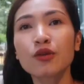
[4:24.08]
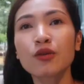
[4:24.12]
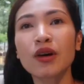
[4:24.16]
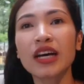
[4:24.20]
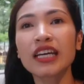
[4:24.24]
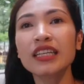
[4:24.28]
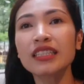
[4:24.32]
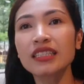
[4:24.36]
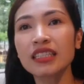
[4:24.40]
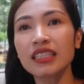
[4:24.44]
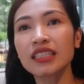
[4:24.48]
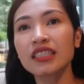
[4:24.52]
So,
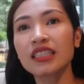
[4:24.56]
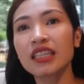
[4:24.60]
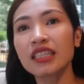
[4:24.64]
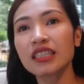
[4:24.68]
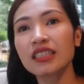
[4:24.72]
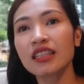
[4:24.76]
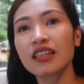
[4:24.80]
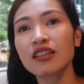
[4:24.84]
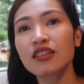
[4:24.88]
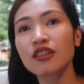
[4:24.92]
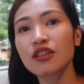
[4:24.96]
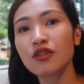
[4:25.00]
I
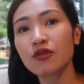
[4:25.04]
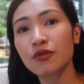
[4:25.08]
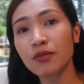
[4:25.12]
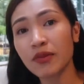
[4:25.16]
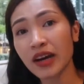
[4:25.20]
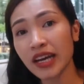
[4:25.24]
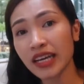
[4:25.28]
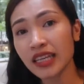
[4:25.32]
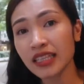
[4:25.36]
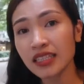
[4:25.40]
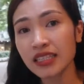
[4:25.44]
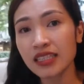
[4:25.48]
suggest na you
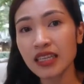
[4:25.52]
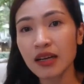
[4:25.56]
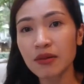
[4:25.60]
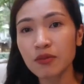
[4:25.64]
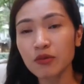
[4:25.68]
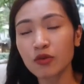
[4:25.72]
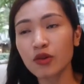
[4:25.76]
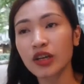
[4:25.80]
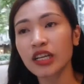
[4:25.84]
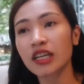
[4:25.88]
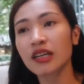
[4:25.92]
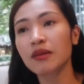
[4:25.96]
find
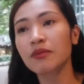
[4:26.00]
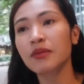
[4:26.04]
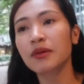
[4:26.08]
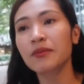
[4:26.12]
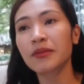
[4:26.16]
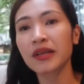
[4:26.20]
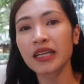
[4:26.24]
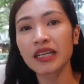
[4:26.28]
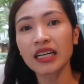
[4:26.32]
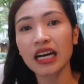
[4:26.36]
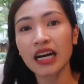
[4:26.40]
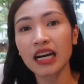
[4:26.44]
someone na
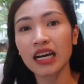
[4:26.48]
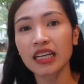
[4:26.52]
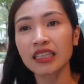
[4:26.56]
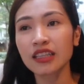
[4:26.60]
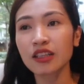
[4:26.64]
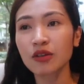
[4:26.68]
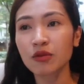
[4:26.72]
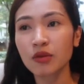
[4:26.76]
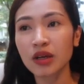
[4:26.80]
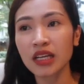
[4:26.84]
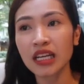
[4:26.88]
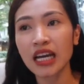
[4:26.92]

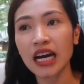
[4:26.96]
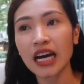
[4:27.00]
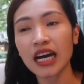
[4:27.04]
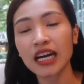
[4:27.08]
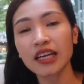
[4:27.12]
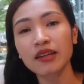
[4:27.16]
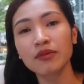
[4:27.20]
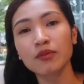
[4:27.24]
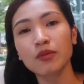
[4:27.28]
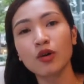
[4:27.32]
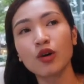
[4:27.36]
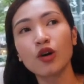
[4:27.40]

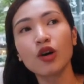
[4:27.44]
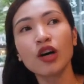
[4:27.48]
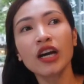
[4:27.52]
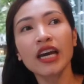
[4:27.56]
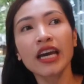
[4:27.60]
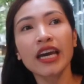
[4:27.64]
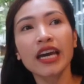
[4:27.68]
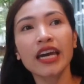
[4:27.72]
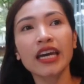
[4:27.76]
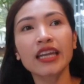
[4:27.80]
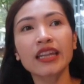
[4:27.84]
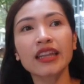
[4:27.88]
mapagkakatiwalaan mo.
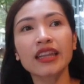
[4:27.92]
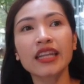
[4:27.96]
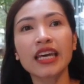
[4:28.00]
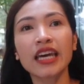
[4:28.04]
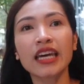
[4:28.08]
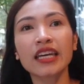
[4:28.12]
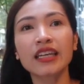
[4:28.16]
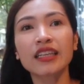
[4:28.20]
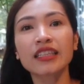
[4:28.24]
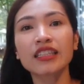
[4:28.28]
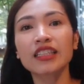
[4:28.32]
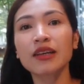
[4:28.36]
And
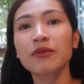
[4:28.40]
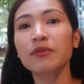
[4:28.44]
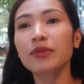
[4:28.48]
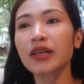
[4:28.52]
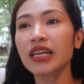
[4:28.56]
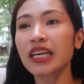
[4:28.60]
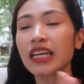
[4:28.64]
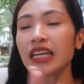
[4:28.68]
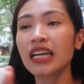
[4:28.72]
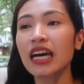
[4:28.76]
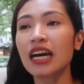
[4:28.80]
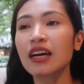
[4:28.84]
then,
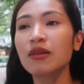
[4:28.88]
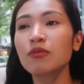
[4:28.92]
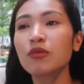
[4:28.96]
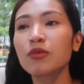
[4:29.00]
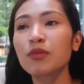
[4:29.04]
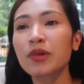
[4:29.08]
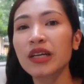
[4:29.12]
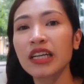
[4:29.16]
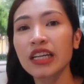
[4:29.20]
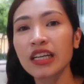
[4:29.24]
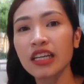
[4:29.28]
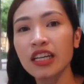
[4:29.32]
syempre,
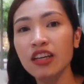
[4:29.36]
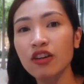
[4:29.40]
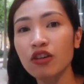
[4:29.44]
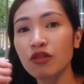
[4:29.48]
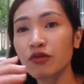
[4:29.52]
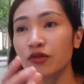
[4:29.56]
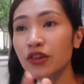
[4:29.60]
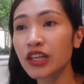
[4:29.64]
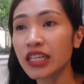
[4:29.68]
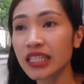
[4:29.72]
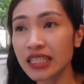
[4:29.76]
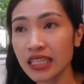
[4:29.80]
kailangan mo pa rin
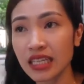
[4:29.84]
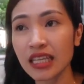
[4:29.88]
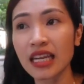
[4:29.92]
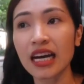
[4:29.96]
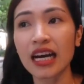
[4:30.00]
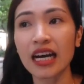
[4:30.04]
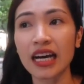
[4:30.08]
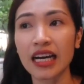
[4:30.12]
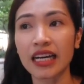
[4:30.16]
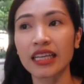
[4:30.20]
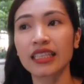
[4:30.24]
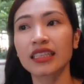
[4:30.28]
i-oversee
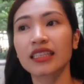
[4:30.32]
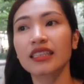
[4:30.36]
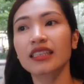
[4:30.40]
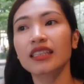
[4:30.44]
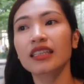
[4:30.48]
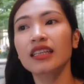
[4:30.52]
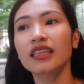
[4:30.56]
lahat.